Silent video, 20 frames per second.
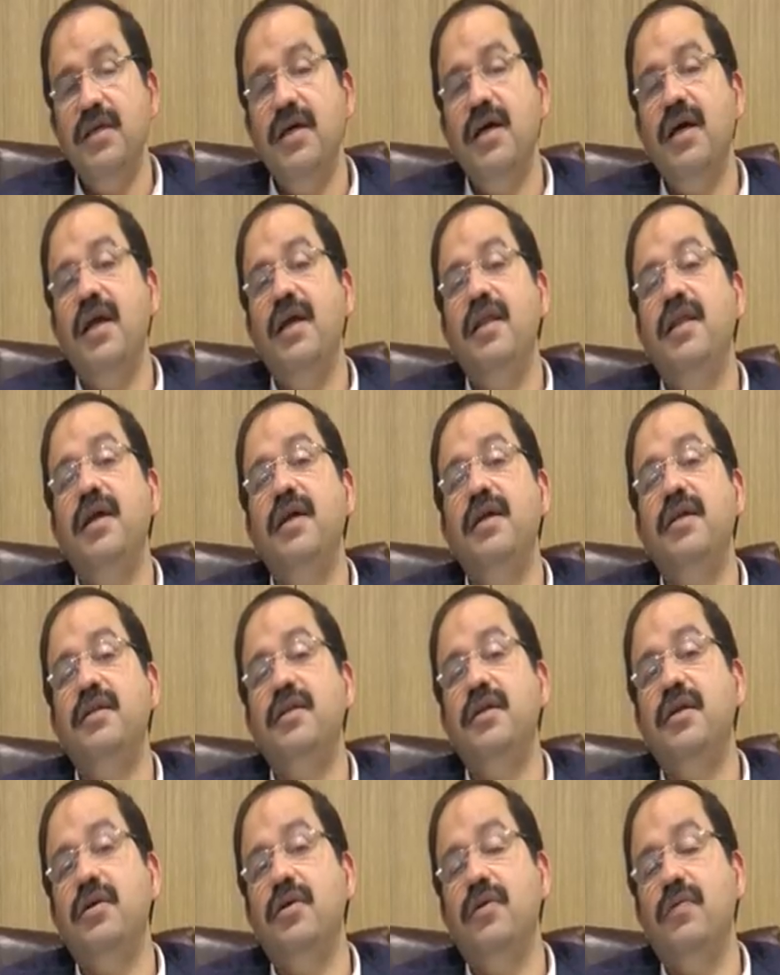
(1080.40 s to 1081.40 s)
highlight,
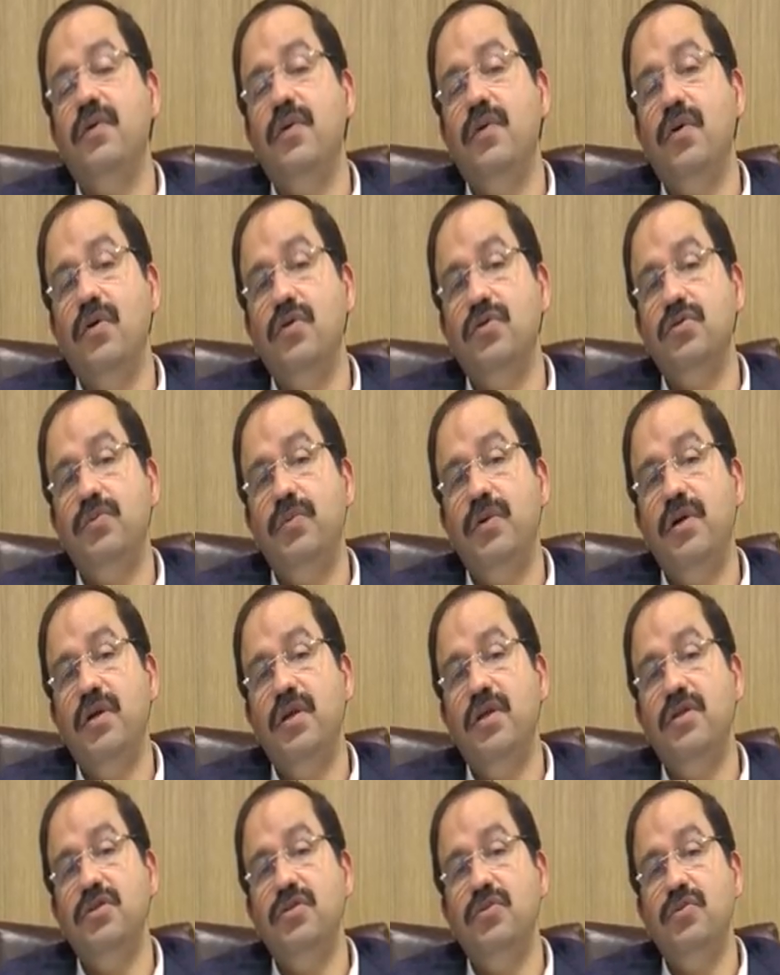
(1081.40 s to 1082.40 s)
that our
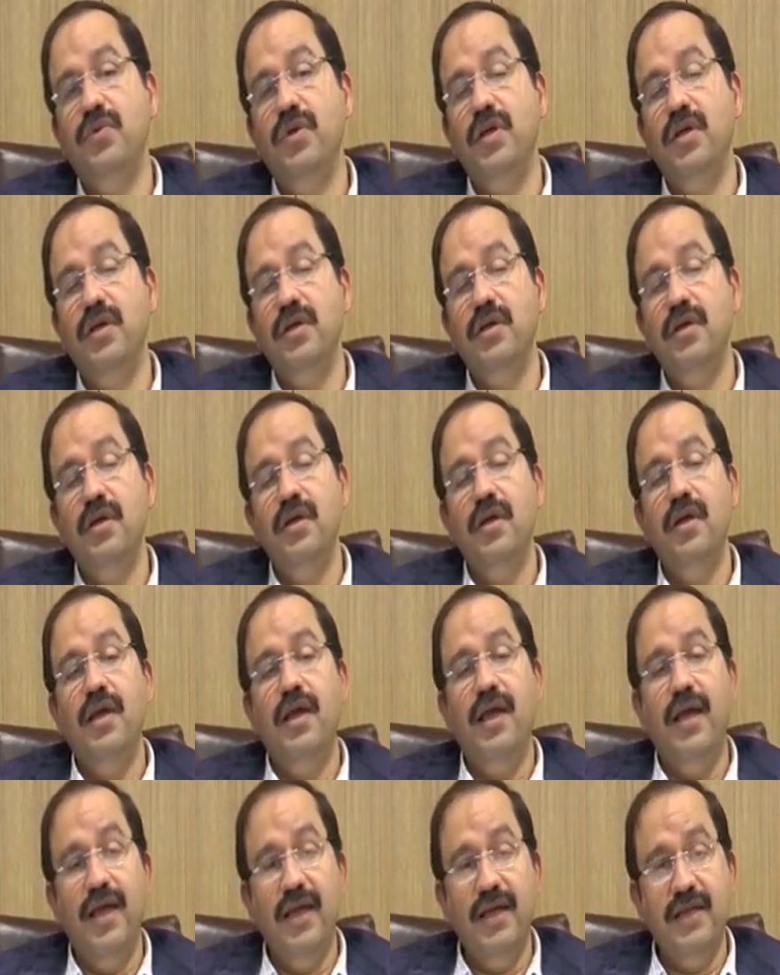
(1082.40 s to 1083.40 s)
hospital is doing
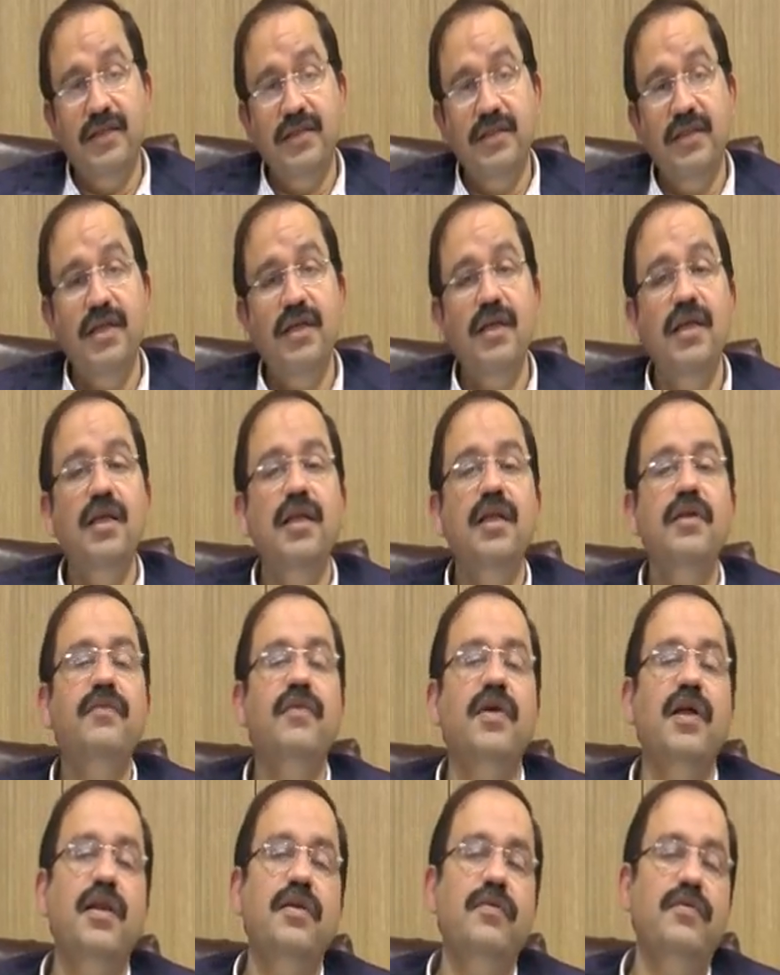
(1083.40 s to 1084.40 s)
exceedingly
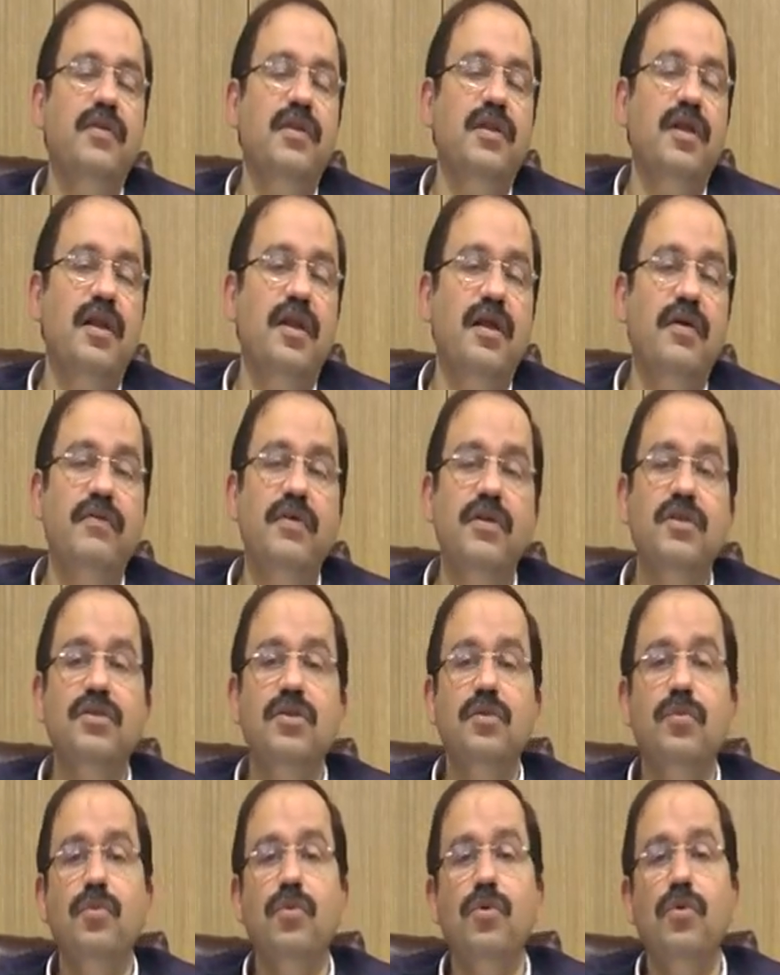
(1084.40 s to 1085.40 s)
well with the love and
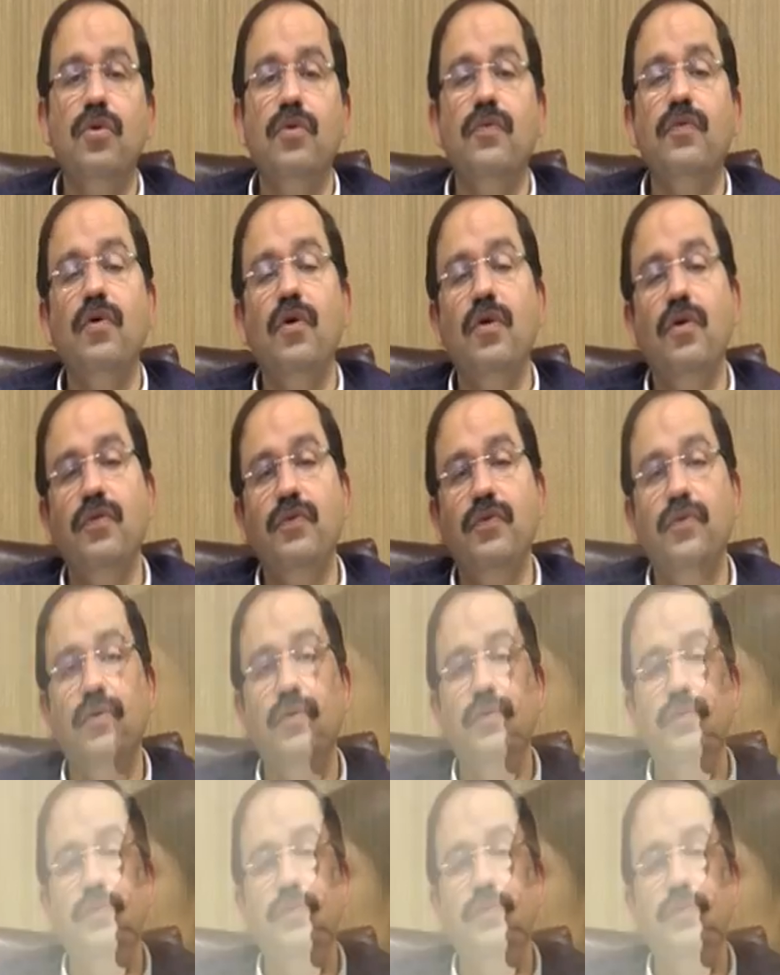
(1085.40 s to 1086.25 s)
support of all of you.